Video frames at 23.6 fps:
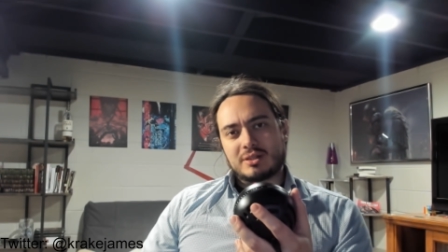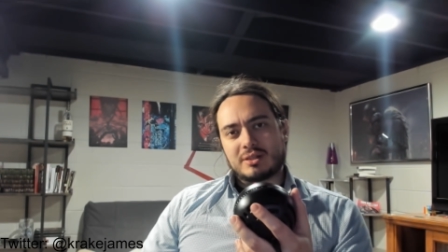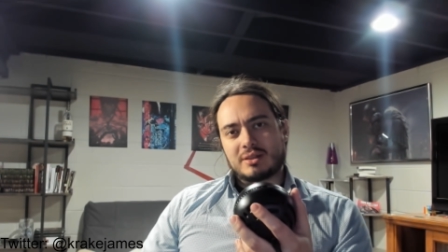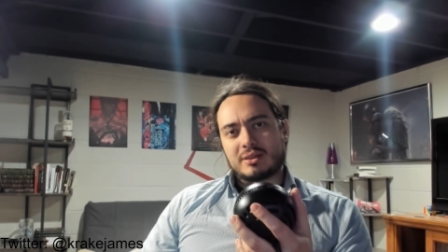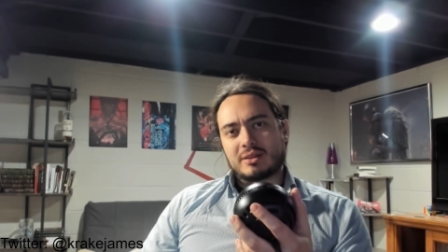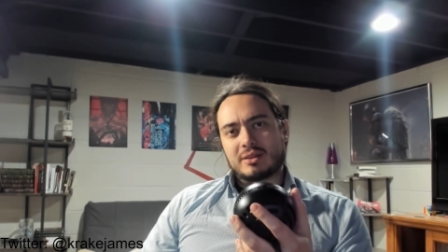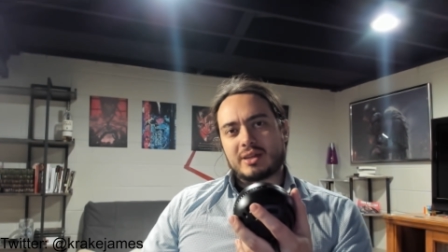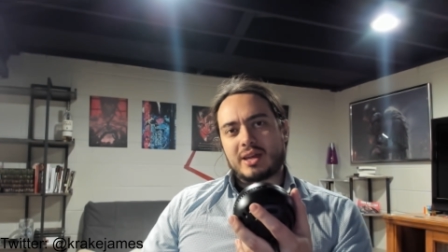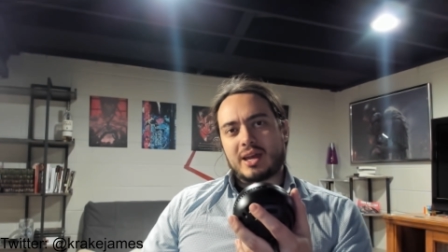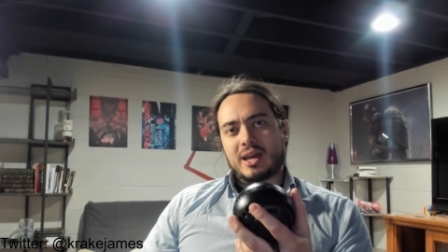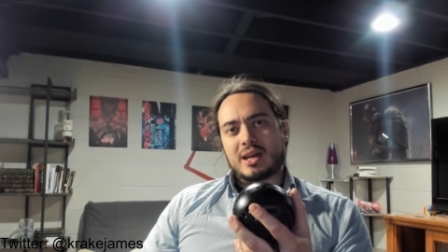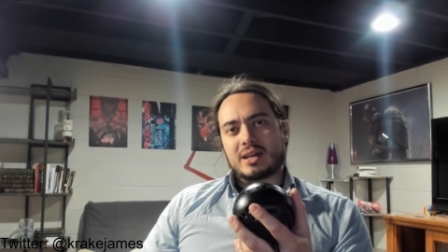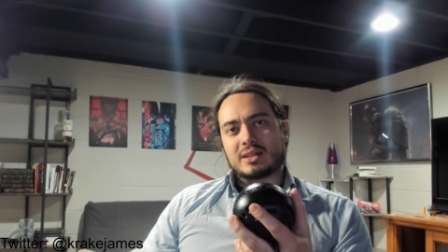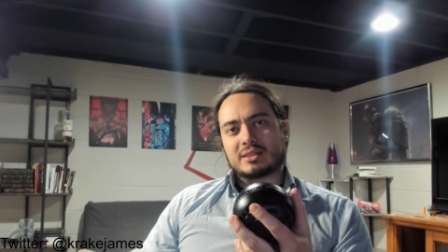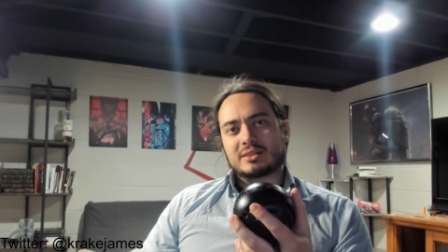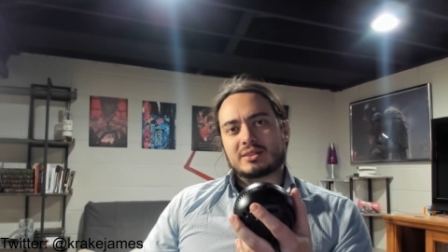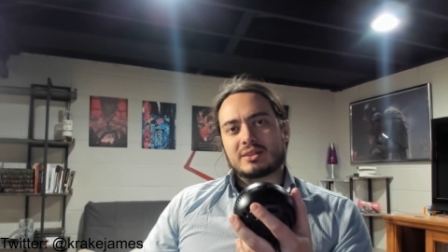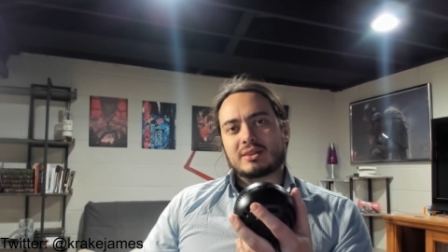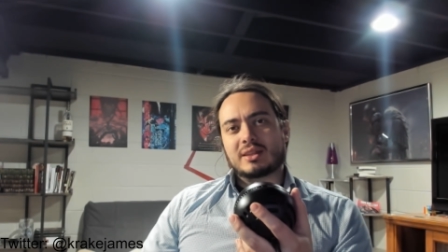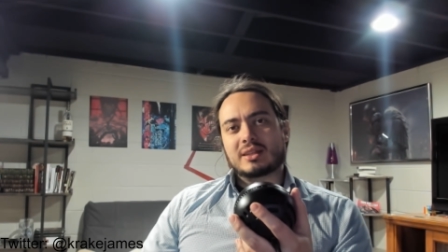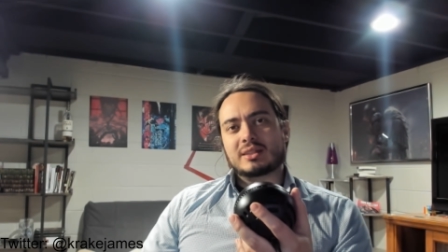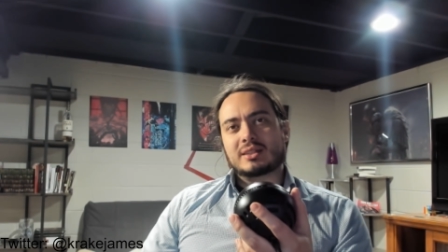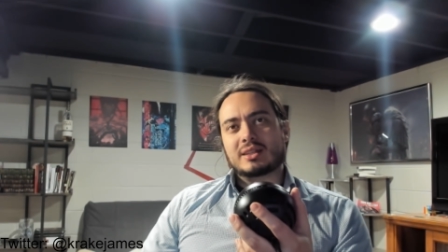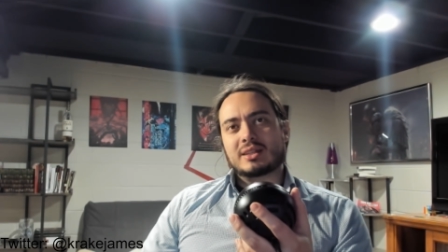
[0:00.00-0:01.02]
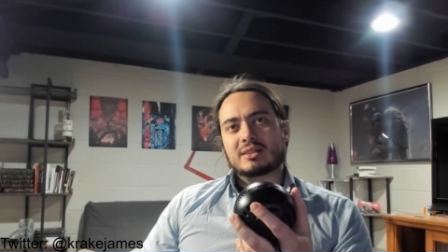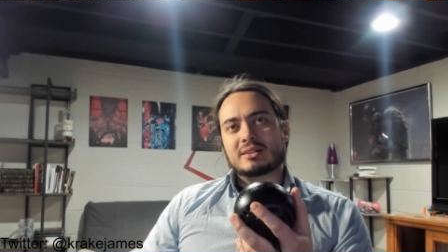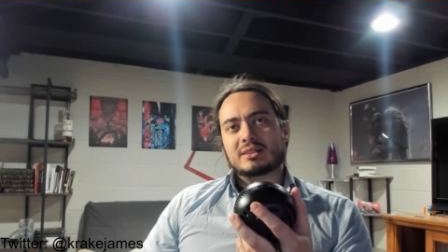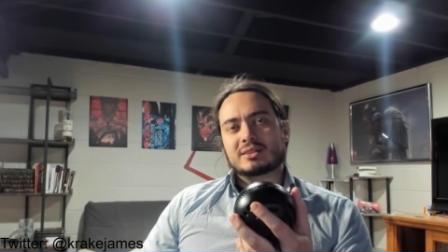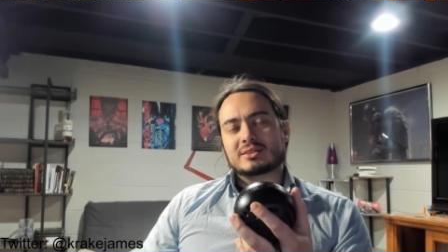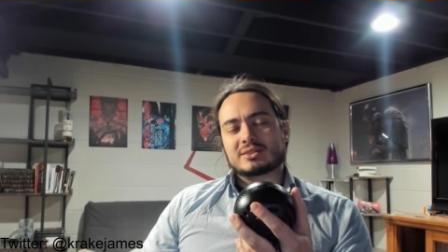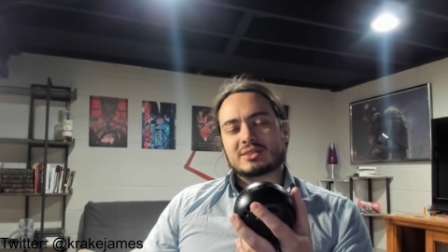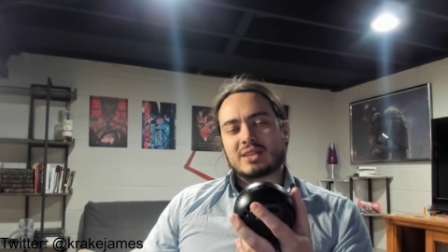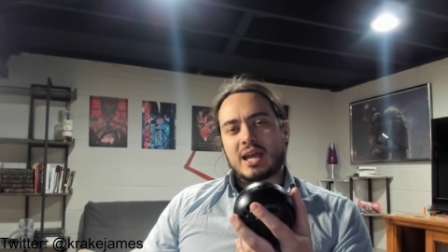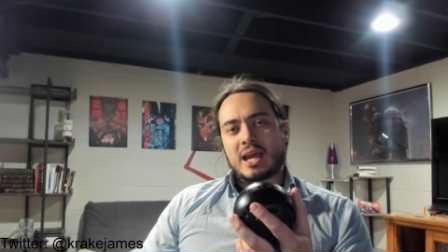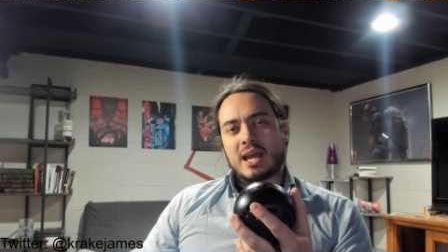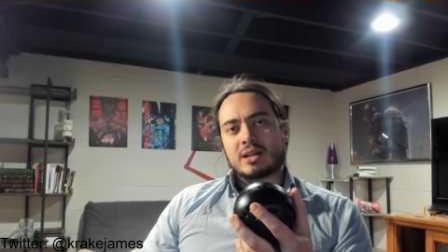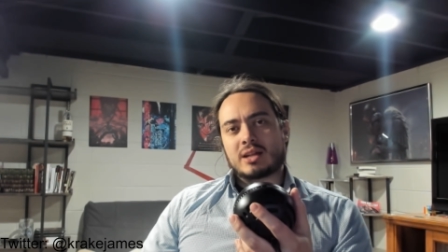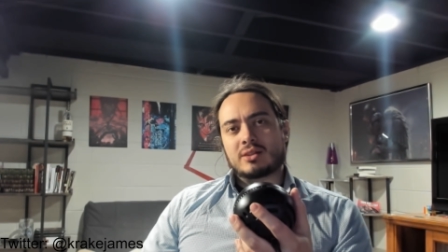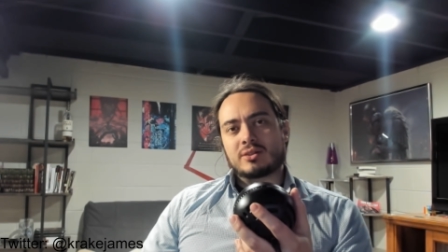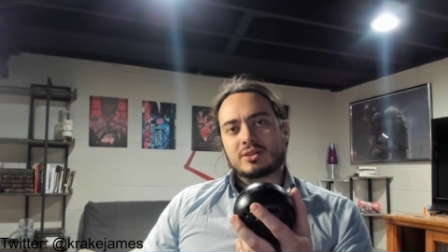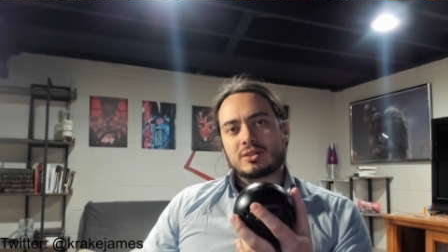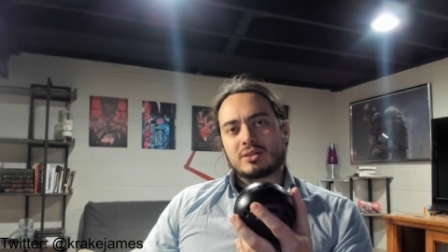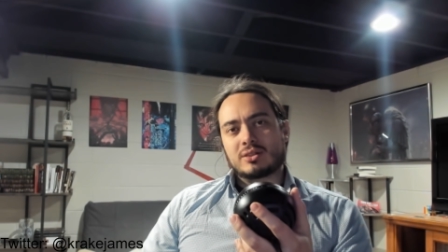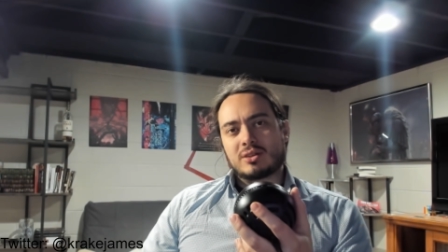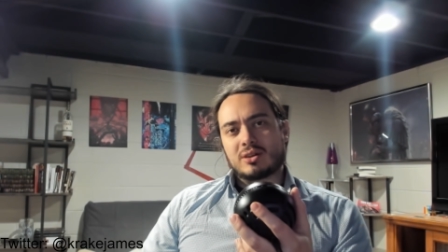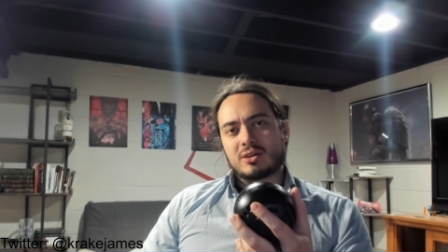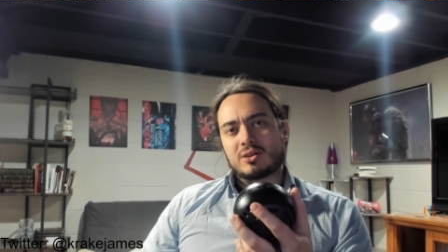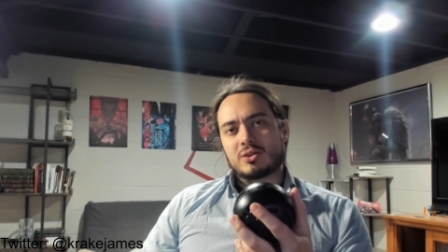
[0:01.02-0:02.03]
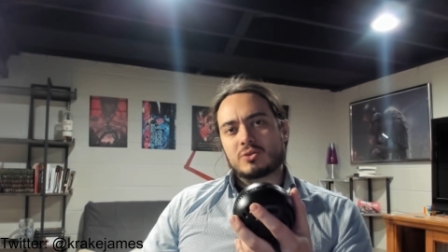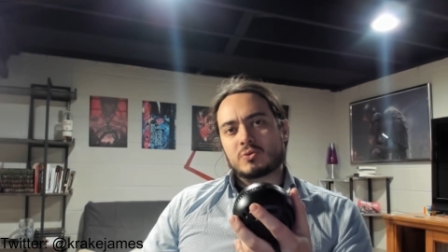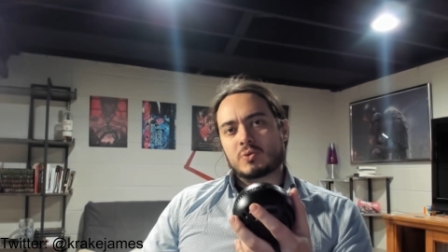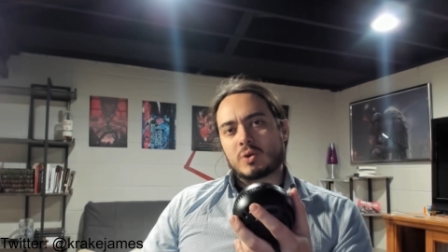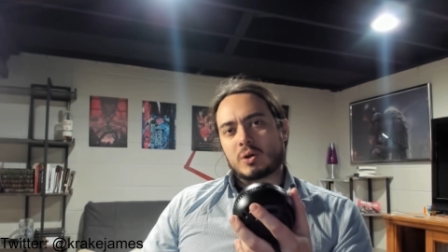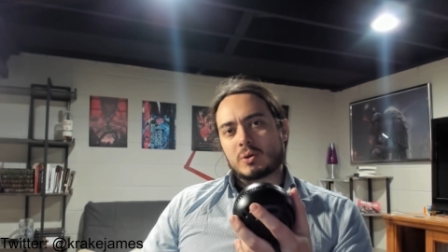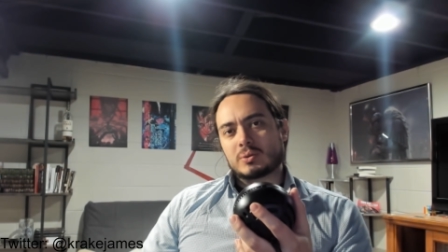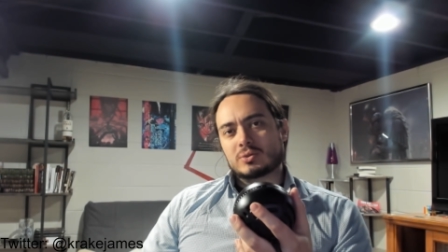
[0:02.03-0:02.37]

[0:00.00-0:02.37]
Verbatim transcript: that they didn't exactly know what